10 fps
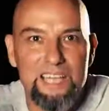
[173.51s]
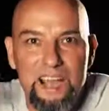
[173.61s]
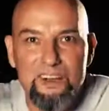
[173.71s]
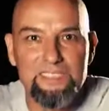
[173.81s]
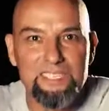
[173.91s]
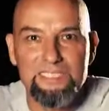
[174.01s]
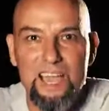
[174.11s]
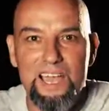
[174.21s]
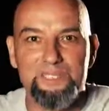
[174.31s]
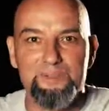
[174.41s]
All these
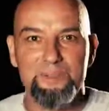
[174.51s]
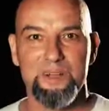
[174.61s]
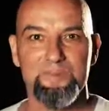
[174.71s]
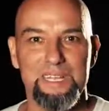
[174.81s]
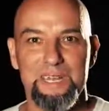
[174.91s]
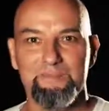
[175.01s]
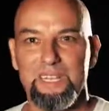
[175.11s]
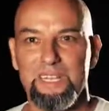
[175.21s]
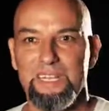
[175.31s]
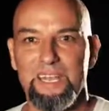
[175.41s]
eyes were on me. And I'm
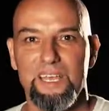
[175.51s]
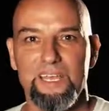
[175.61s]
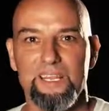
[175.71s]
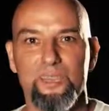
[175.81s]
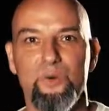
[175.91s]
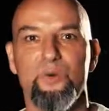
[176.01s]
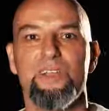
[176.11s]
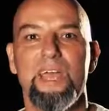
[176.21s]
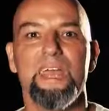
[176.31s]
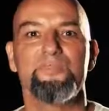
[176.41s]
thinking, Lord,
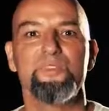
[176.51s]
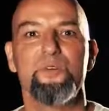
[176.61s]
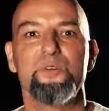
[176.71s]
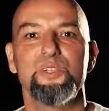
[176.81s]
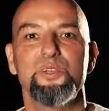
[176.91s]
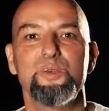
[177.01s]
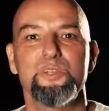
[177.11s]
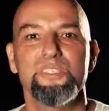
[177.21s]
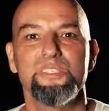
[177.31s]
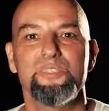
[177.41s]
I have no clue
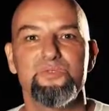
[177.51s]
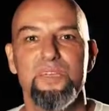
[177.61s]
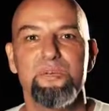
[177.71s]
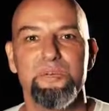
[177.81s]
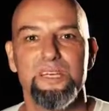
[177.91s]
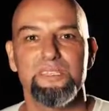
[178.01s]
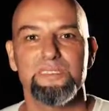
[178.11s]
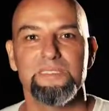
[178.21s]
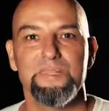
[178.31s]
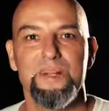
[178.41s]
what this dream is.